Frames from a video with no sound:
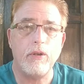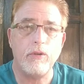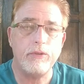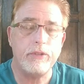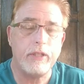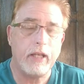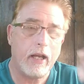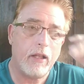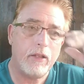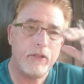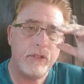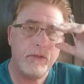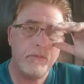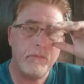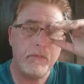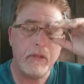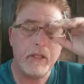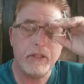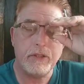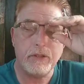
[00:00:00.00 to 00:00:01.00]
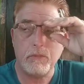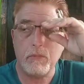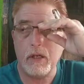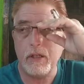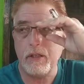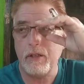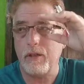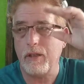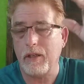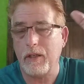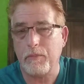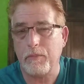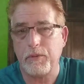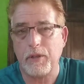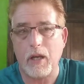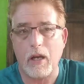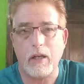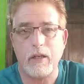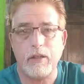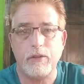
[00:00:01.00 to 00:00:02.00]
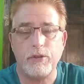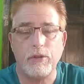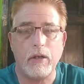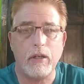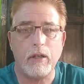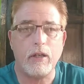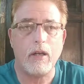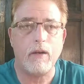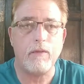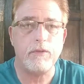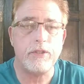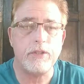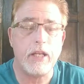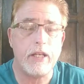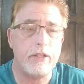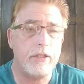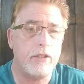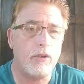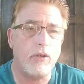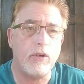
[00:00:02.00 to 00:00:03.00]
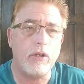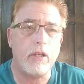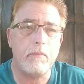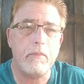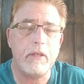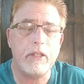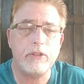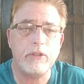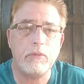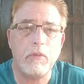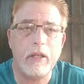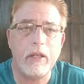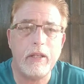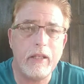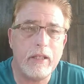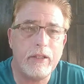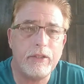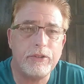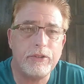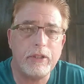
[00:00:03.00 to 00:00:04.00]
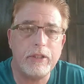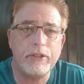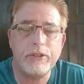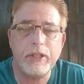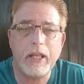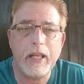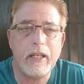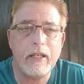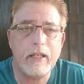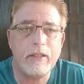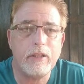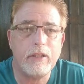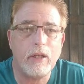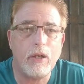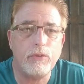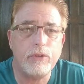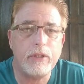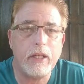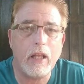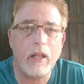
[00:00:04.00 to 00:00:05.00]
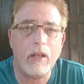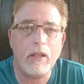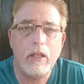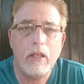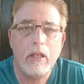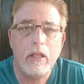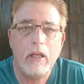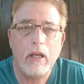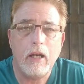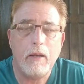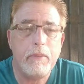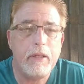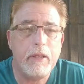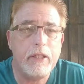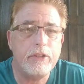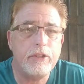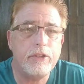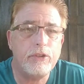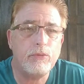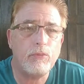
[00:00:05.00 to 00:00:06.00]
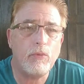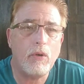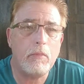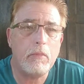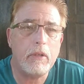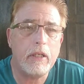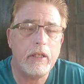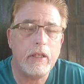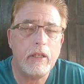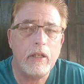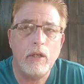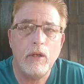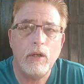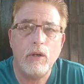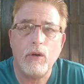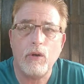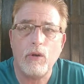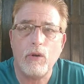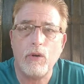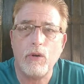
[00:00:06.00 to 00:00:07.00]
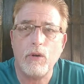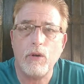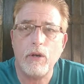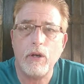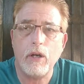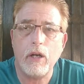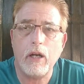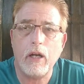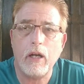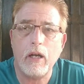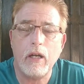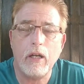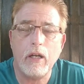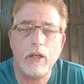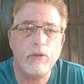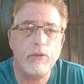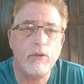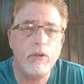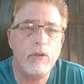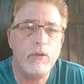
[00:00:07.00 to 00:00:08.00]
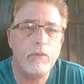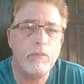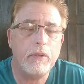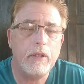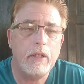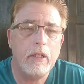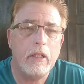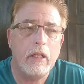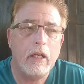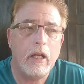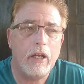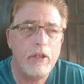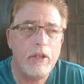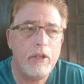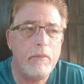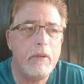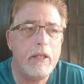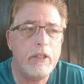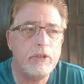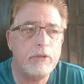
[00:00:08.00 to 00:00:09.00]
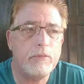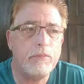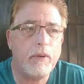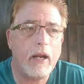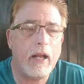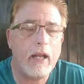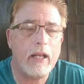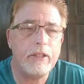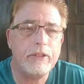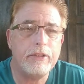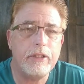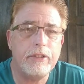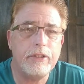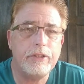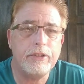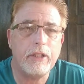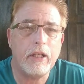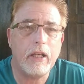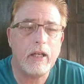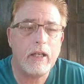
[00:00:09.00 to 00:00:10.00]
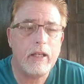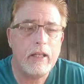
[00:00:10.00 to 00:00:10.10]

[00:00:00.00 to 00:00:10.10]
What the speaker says: to the hotel and you meet someone, you end up starting conversation, or it could be someone that's staying at the hotel, a businesswoman or a group. You'd be surprised. It's